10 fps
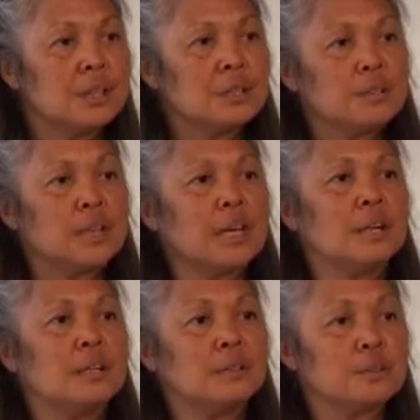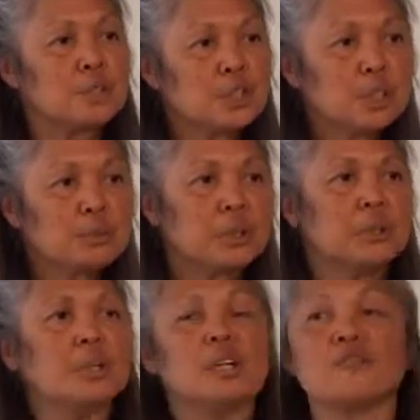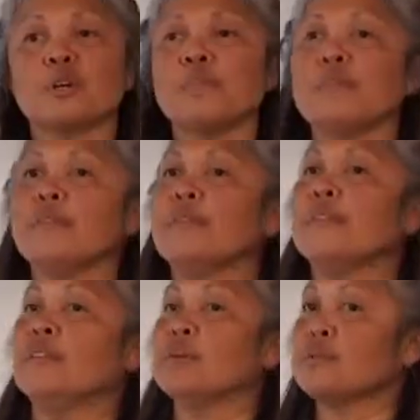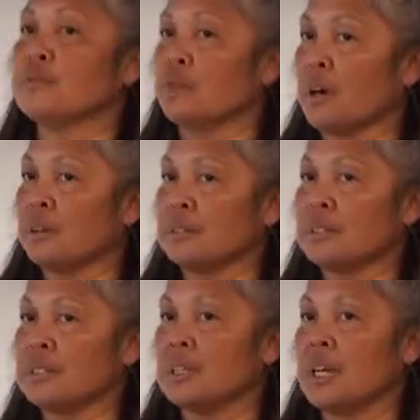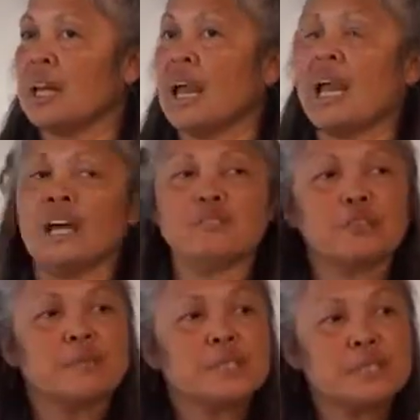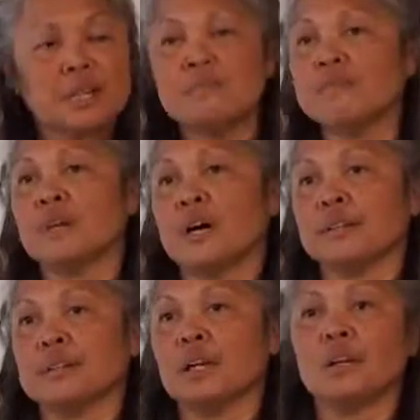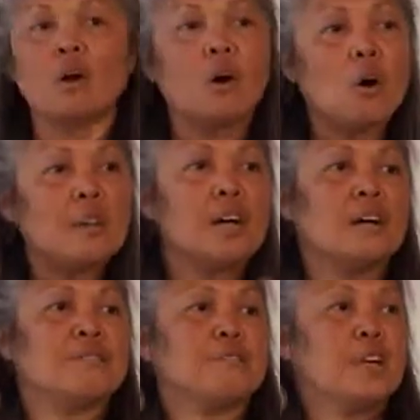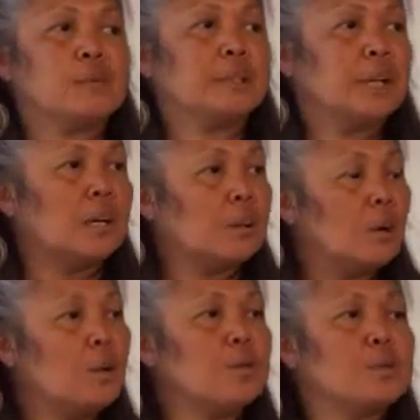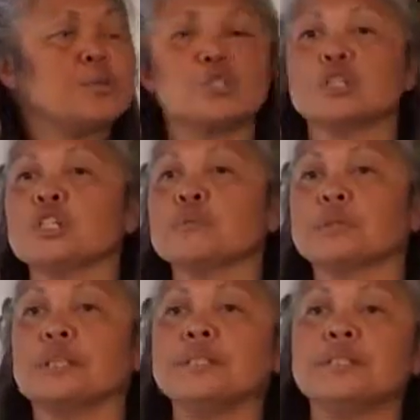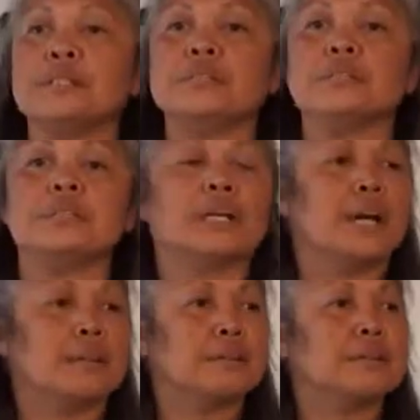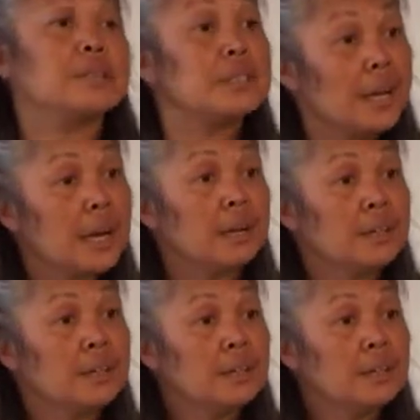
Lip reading: So they had other children from those fathers and from the same father, and all that family and all those children continue to gather today.